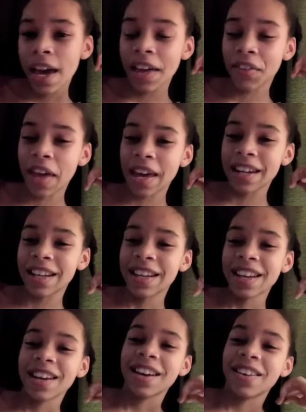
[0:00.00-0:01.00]
And
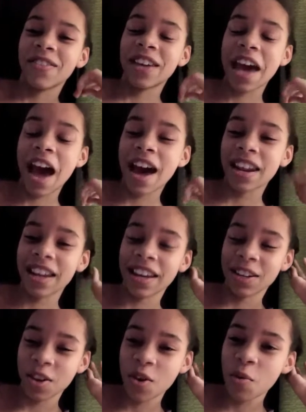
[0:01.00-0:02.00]
then we had
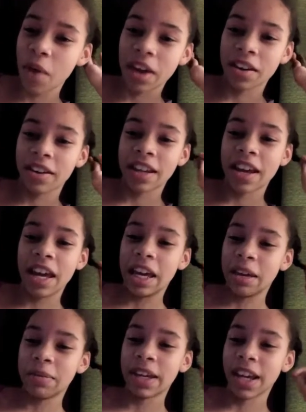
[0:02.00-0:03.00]
a new waiter that
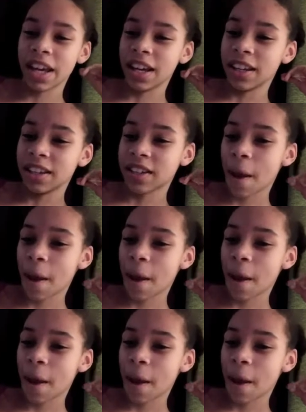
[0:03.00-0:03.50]
came and